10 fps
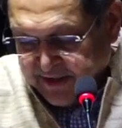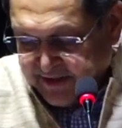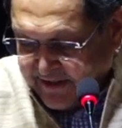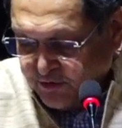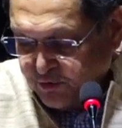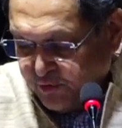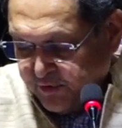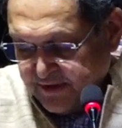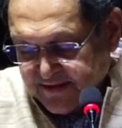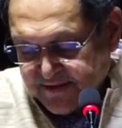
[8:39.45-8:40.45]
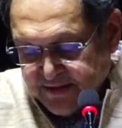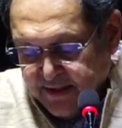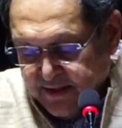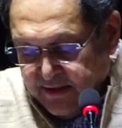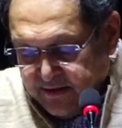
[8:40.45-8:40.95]
And again, to quote in
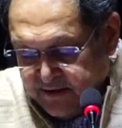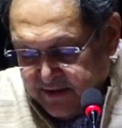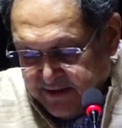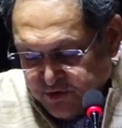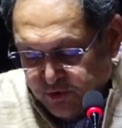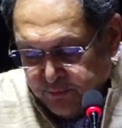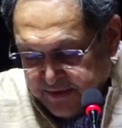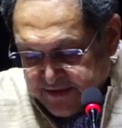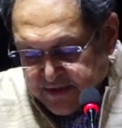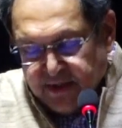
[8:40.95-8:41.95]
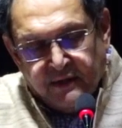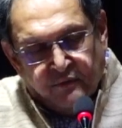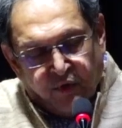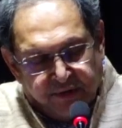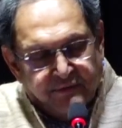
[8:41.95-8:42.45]
his own words,
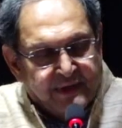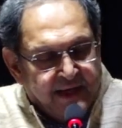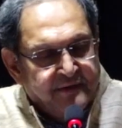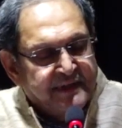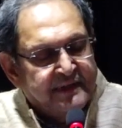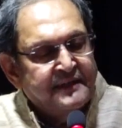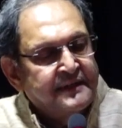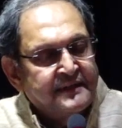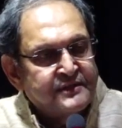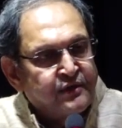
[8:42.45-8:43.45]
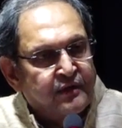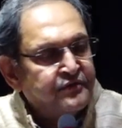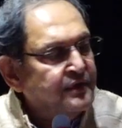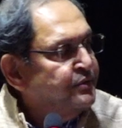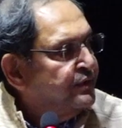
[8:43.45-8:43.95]
whatever I have written here is all
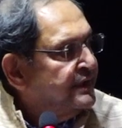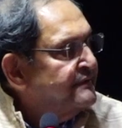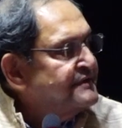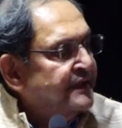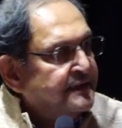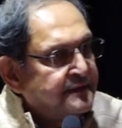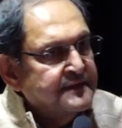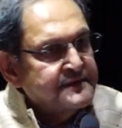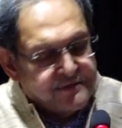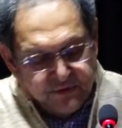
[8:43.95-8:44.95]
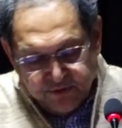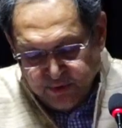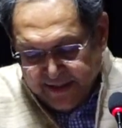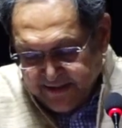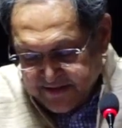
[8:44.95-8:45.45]
from Gurudev's granthas. So to
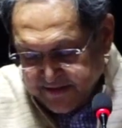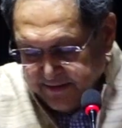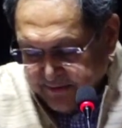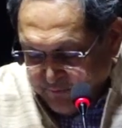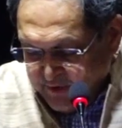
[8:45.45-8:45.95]
that extent,